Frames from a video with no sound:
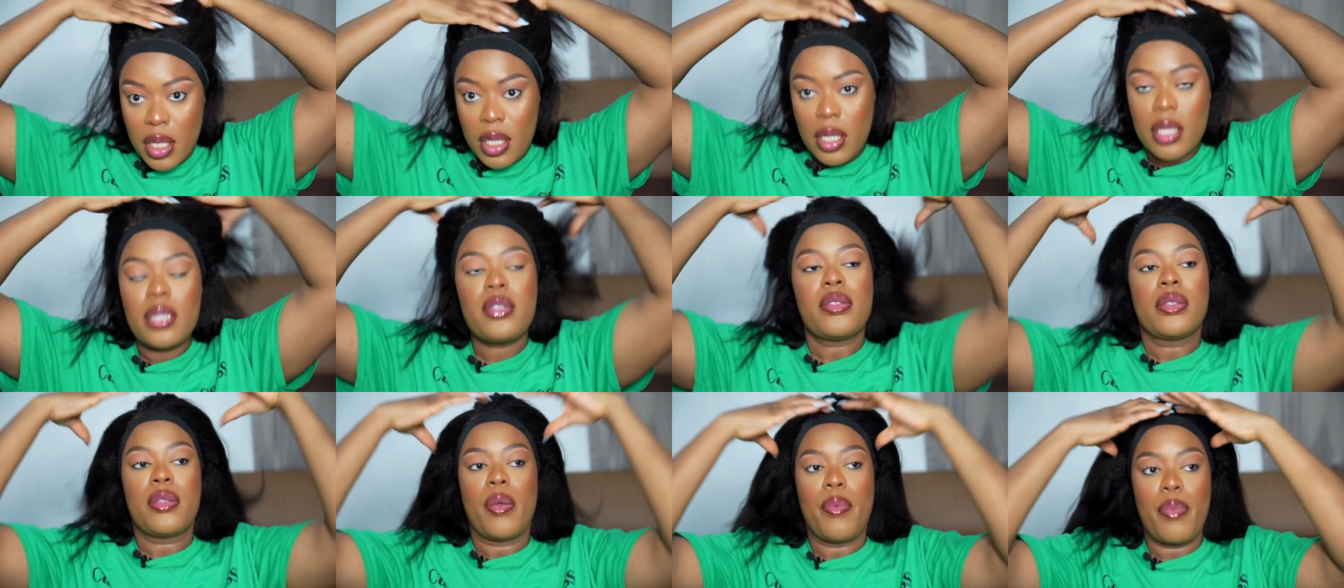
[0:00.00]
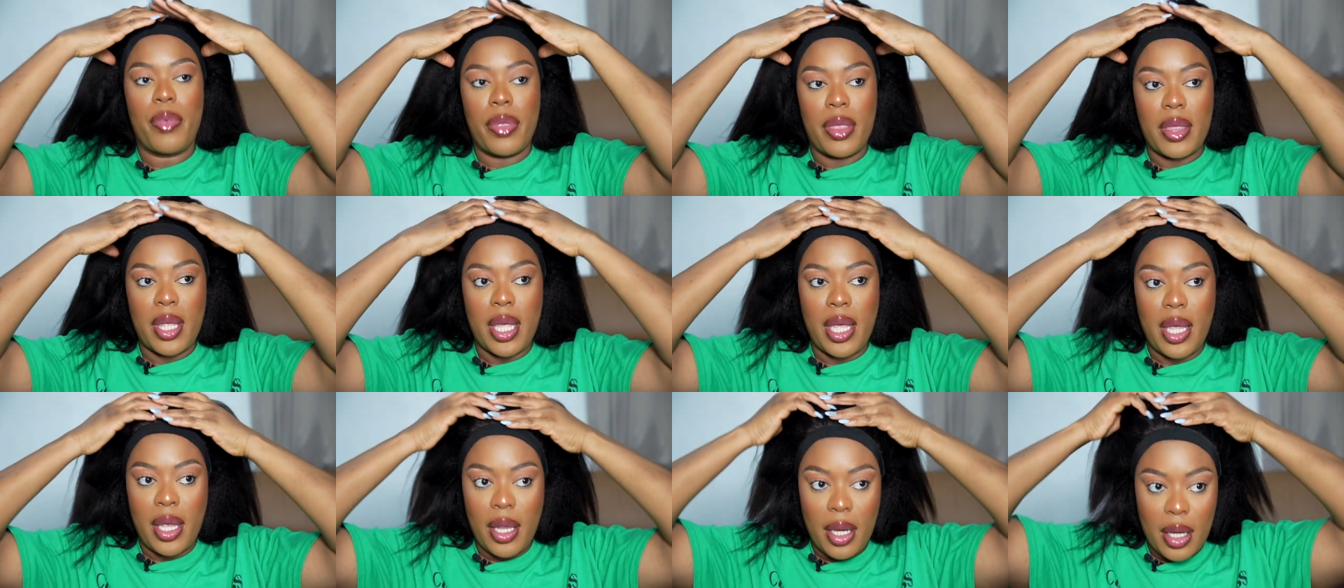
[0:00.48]

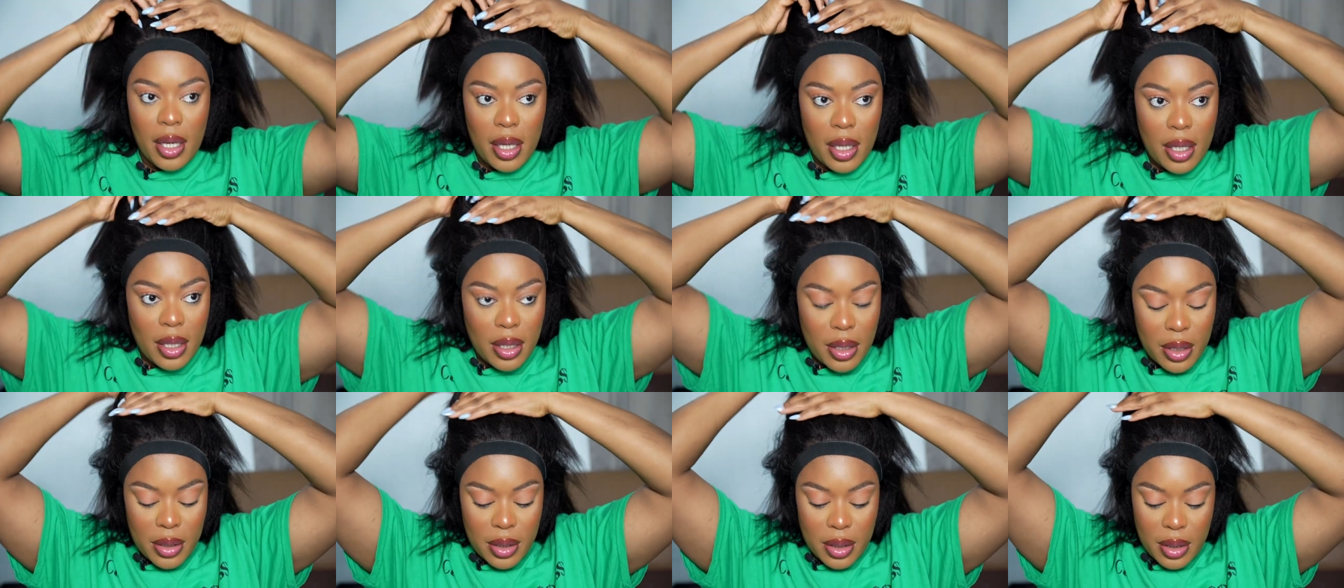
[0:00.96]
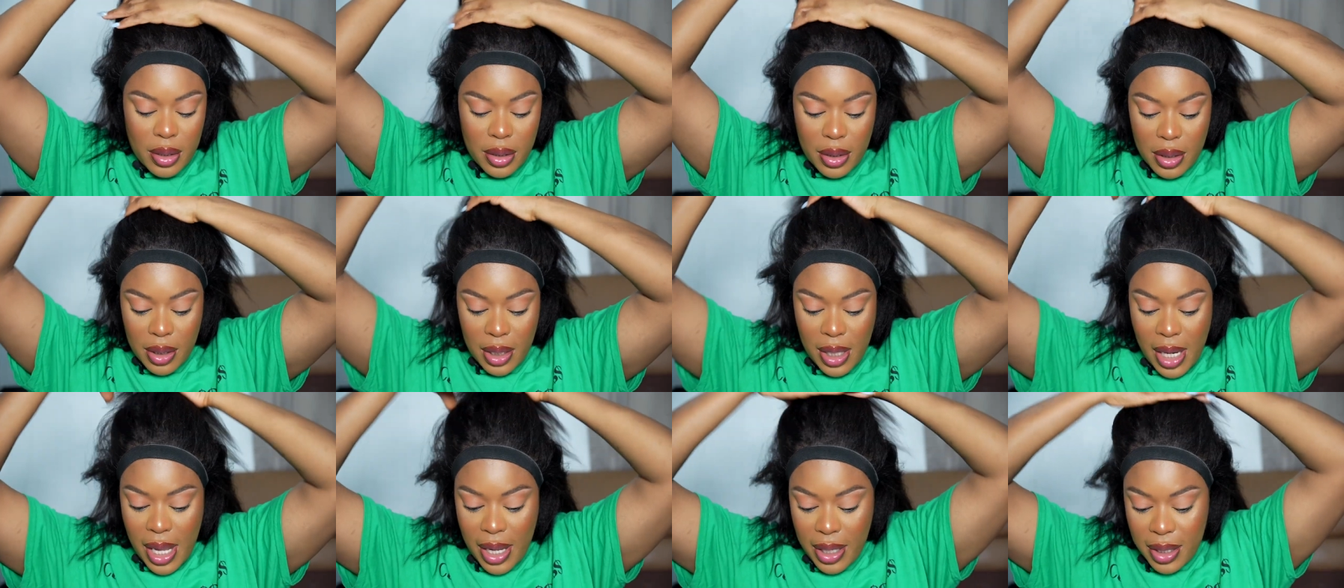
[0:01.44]
something
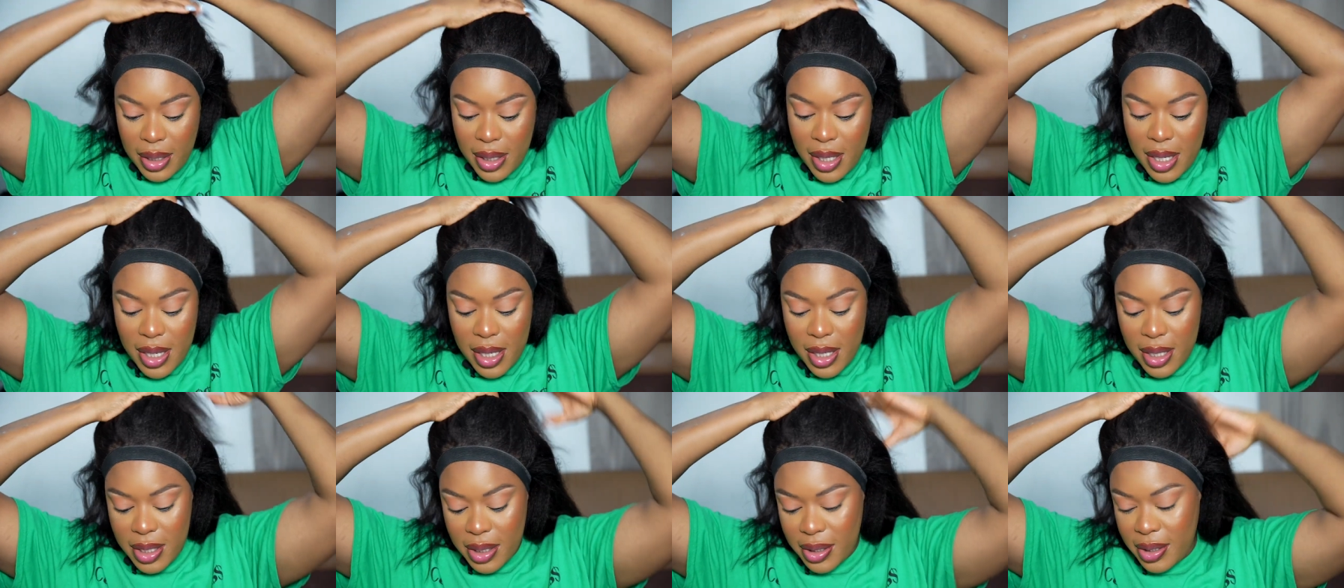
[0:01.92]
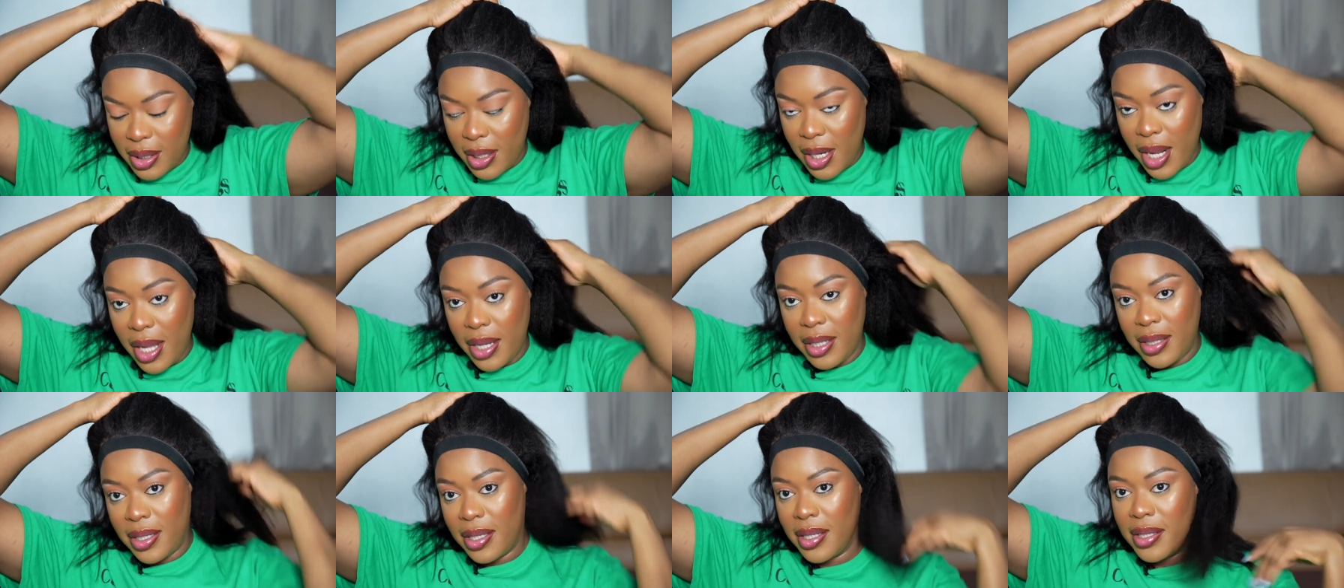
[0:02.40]
like this,
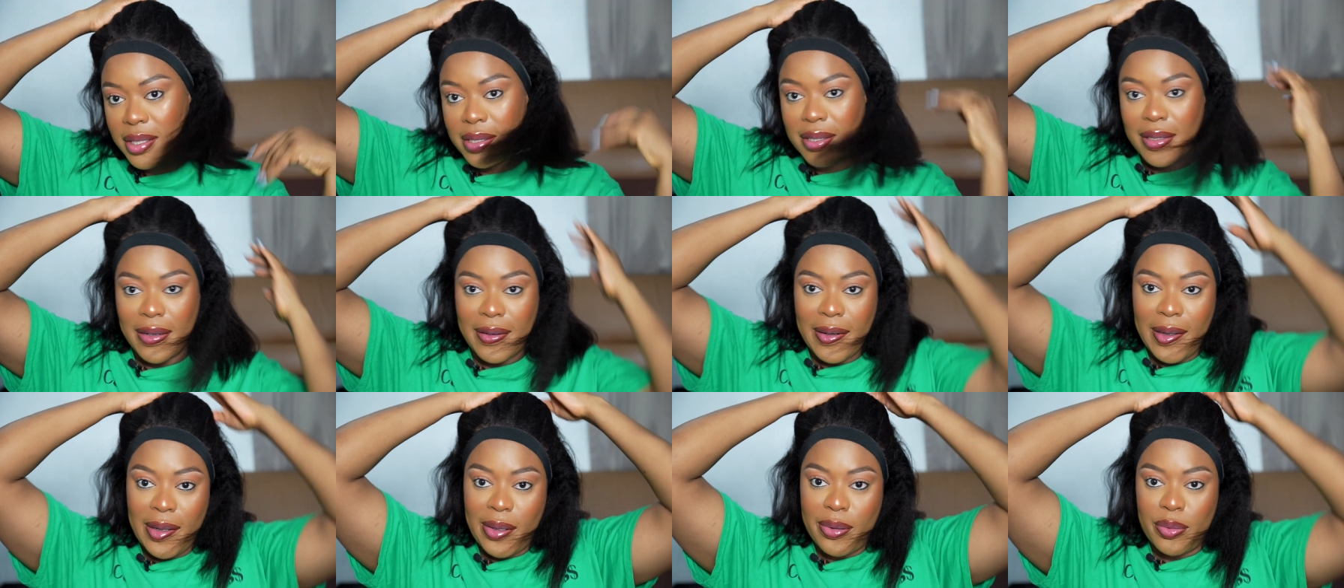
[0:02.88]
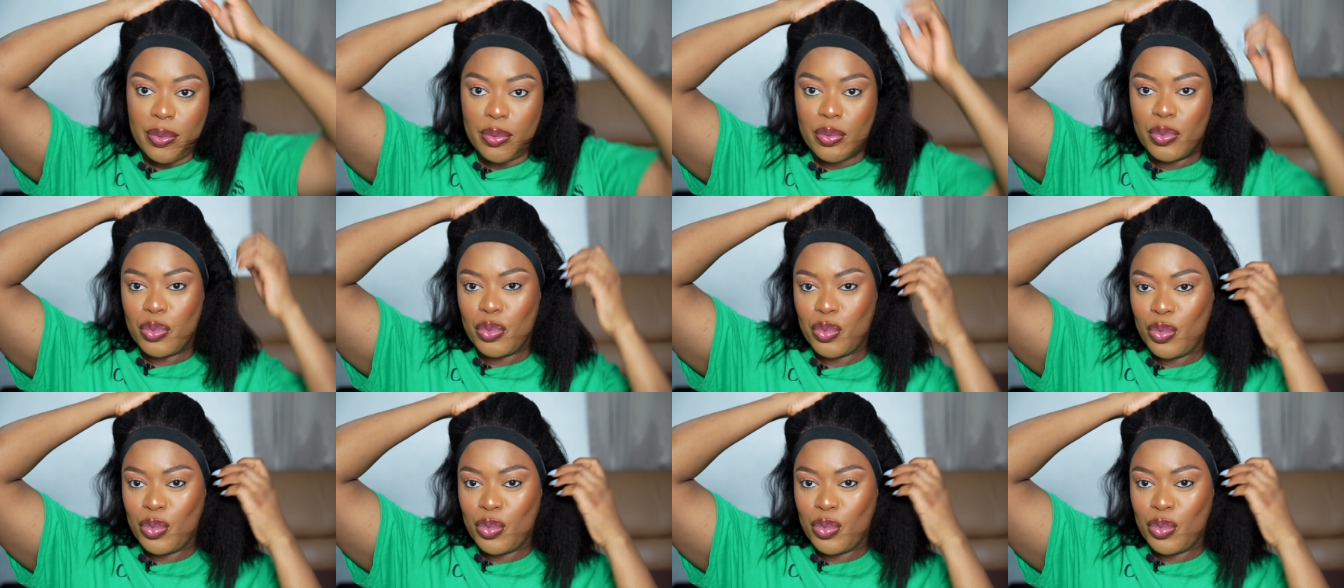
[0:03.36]
and then.